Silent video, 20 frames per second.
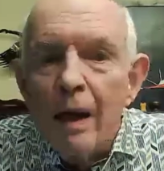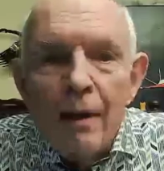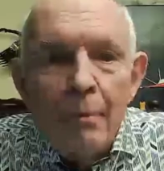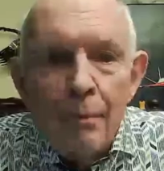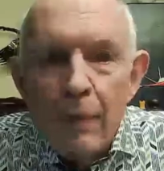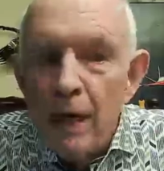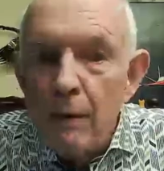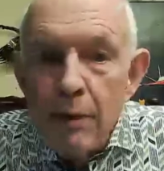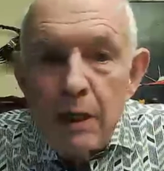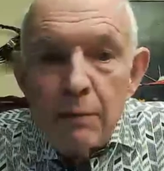
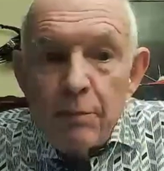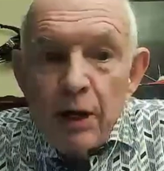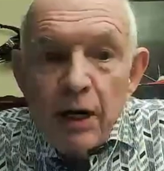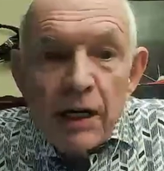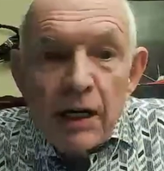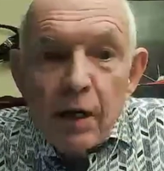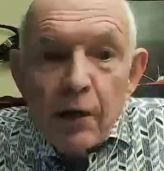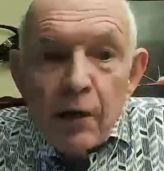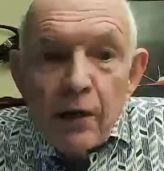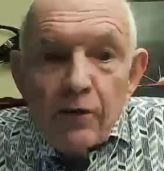Maybe a
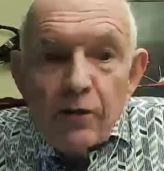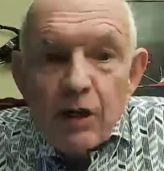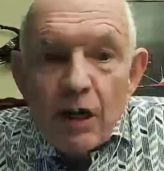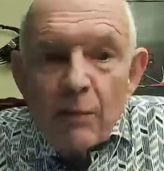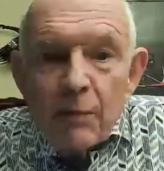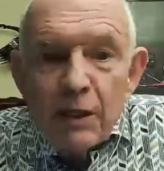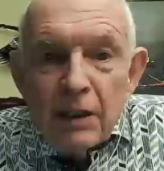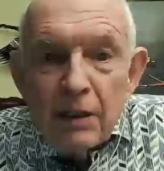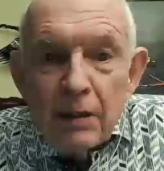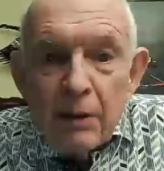breakout is
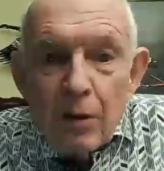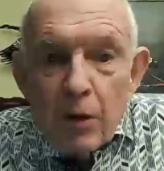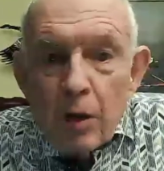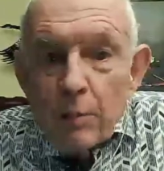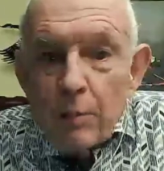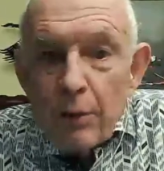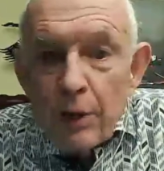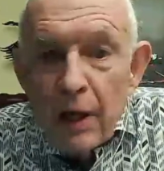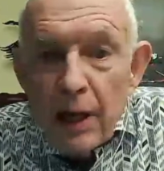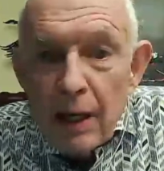coming, or
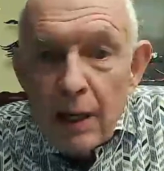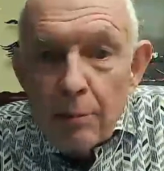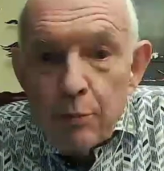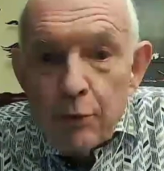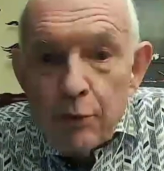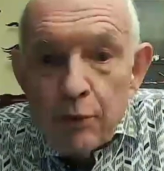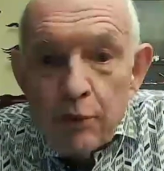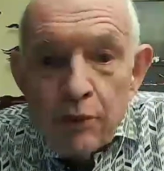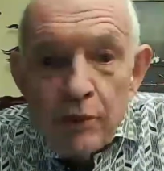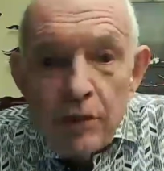
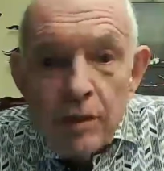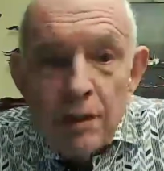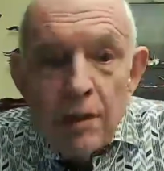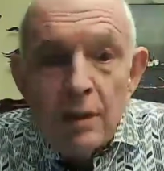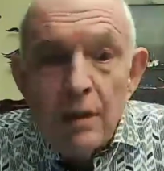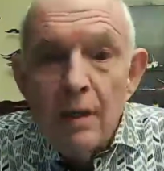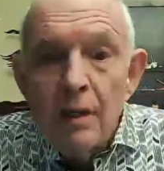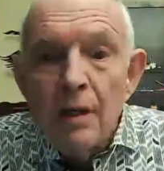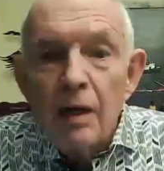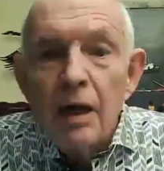perhaps
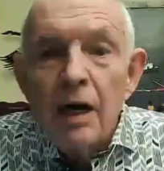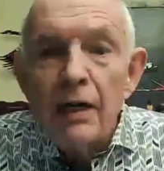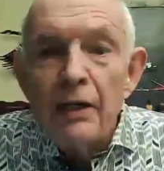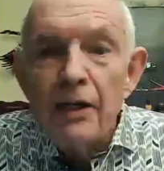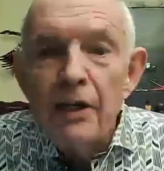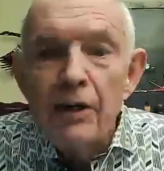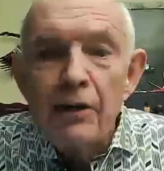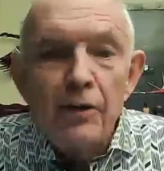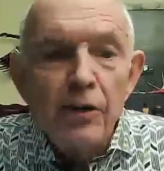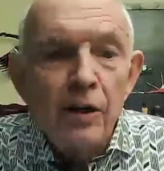a
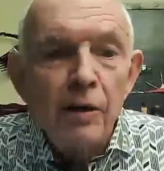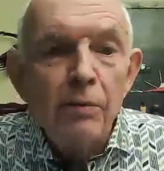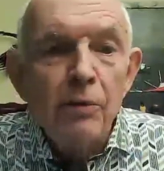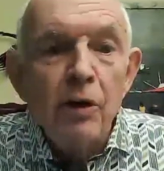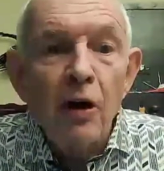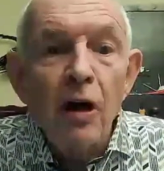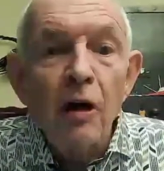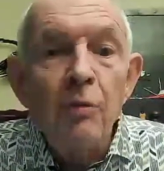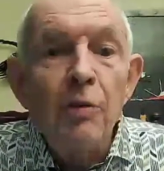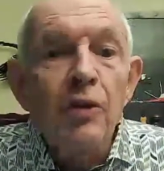near-term
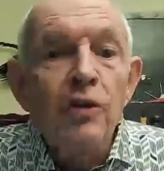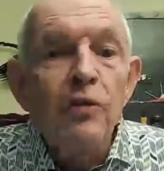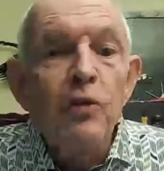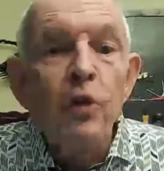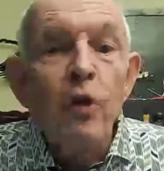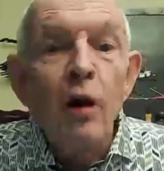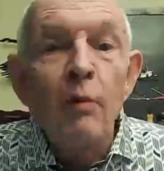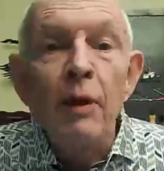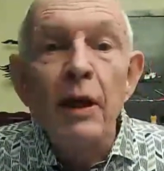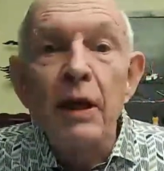top is
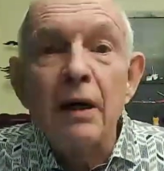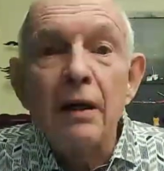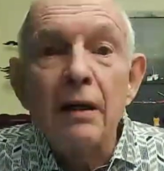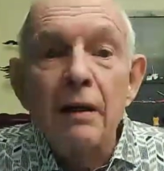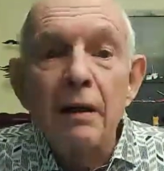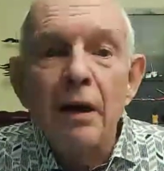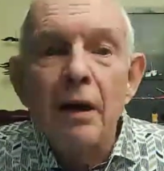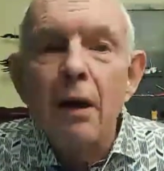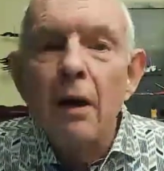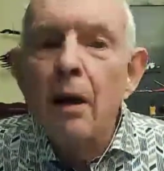forming.
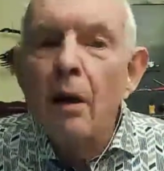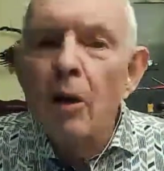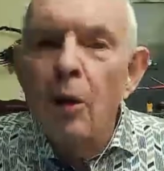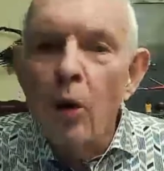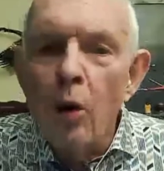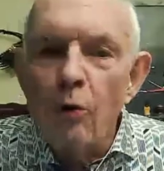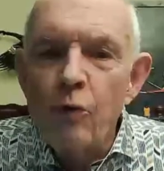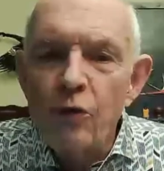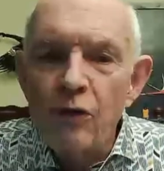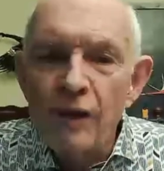
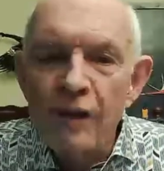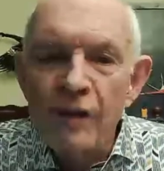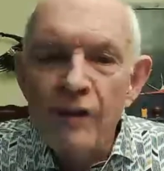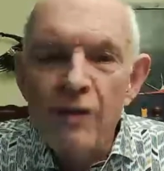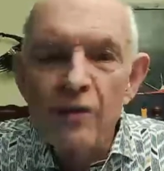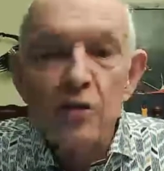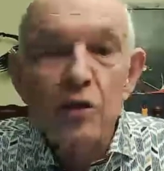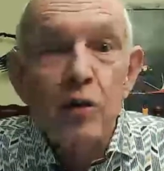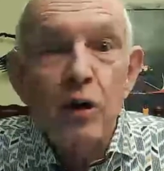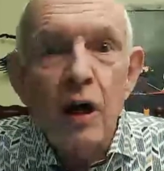Hopefully,
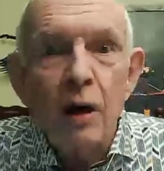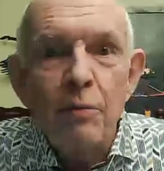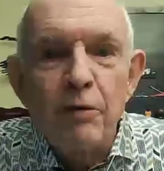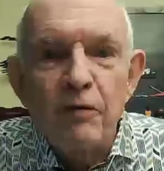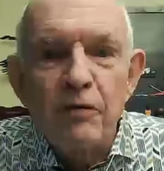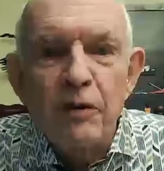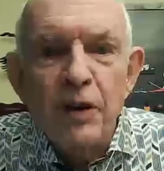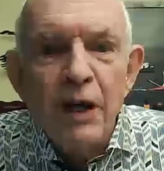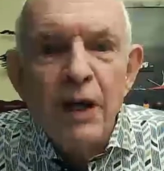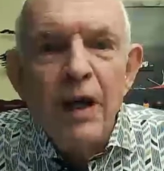this crop
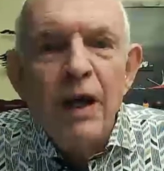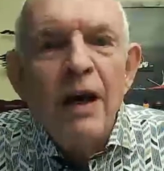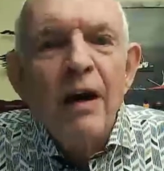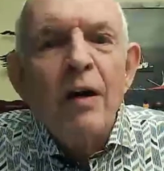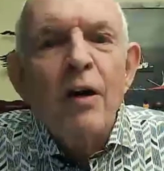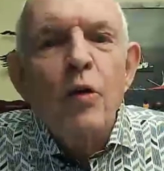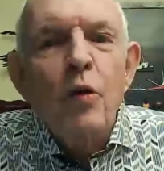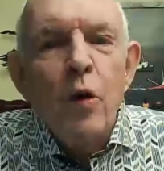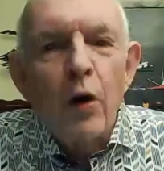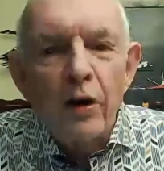of
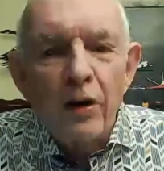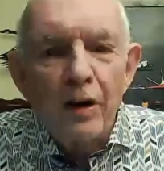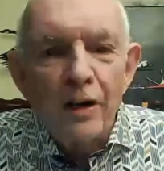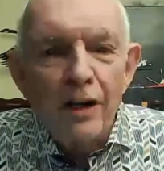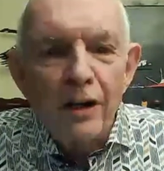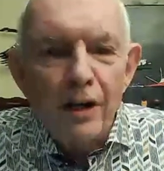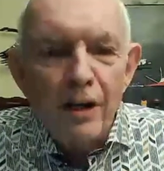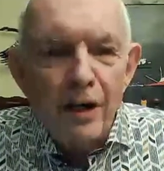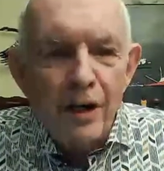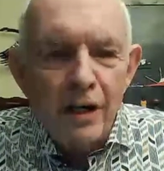
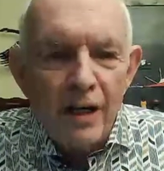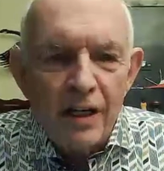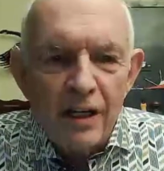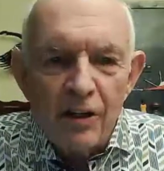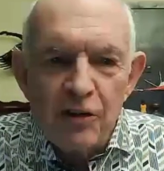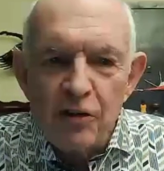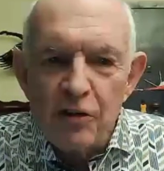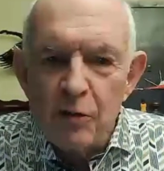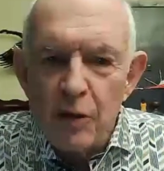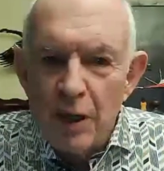quarterly
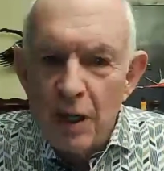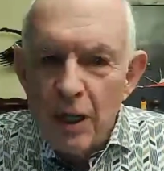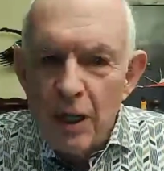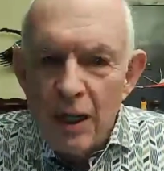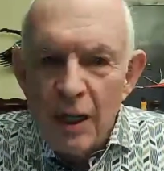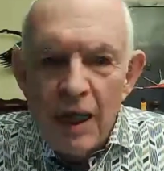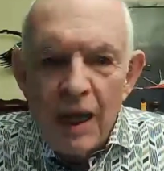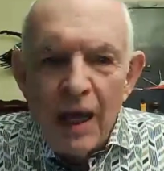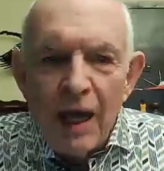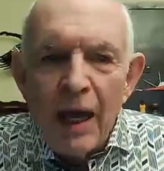earnings
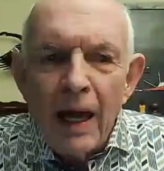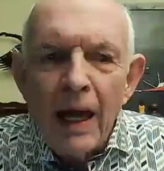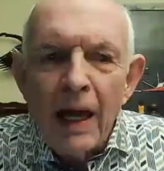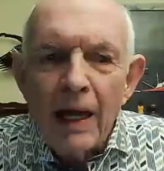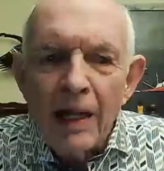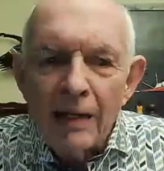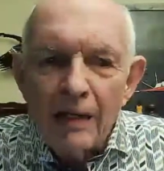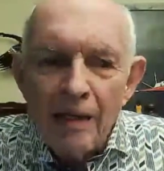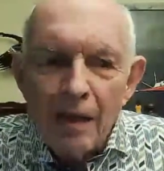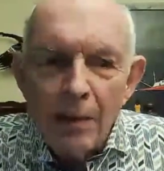
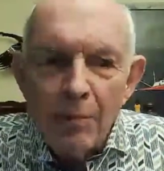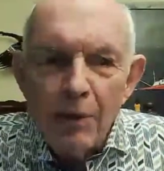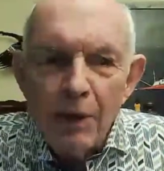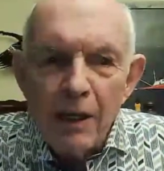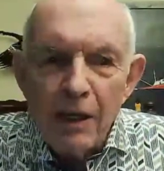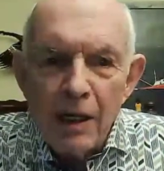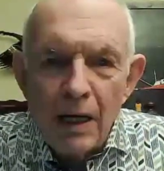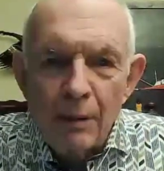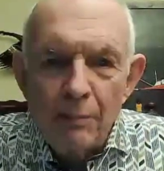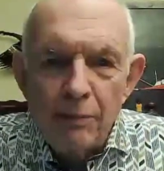and
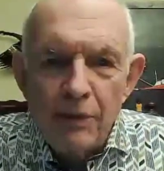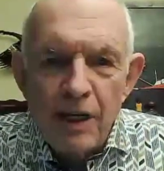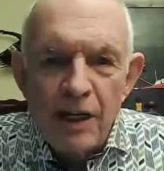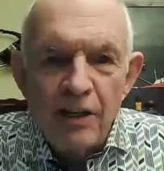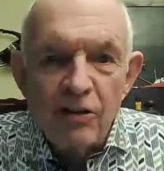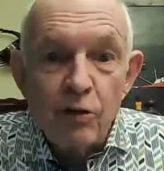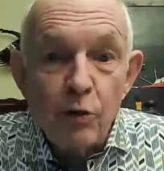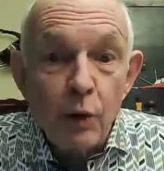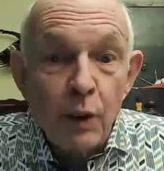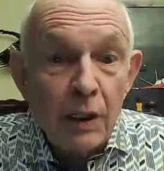company
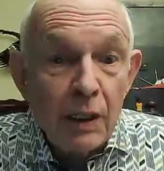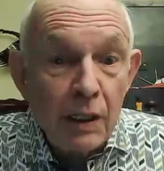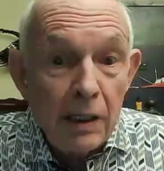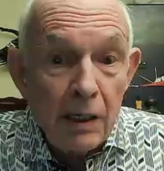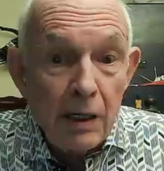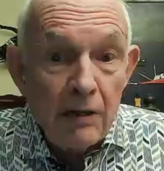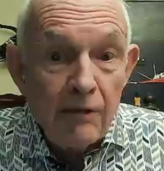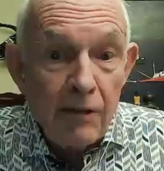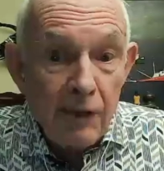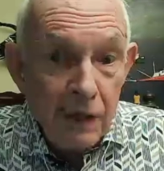updates will
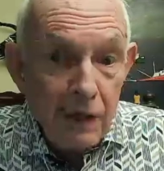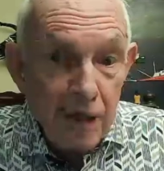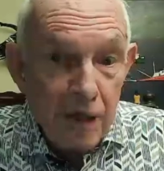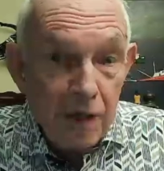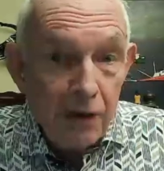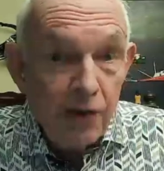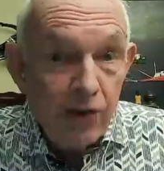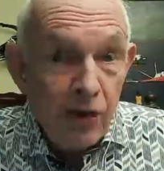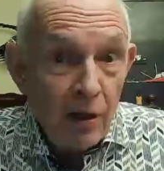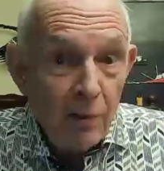clarify
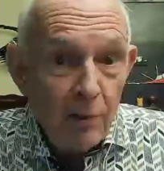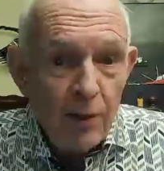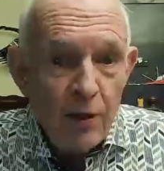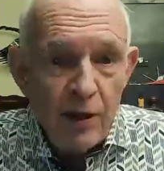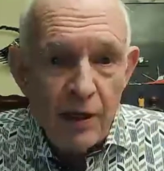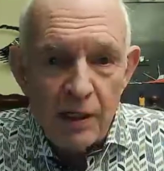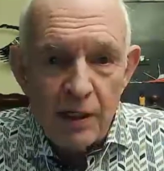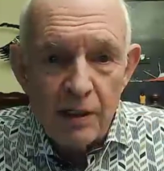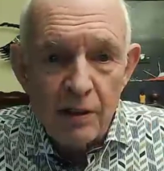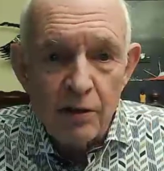some
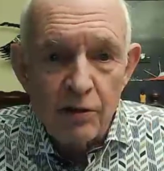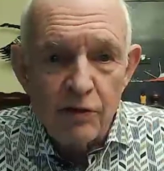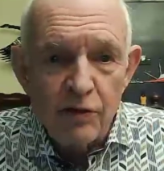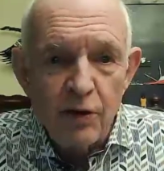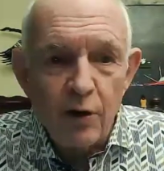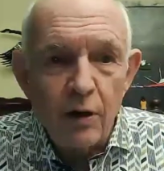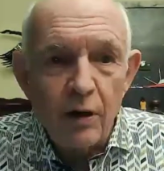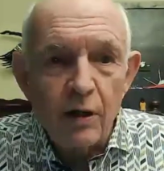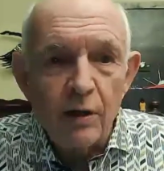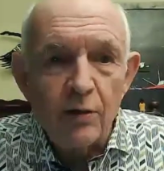things
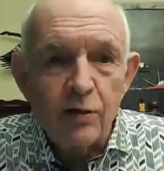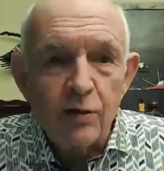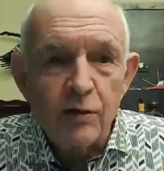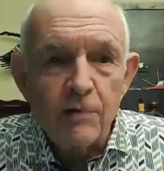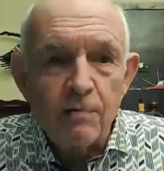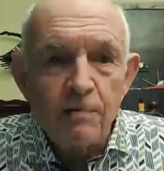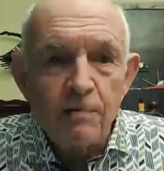for us.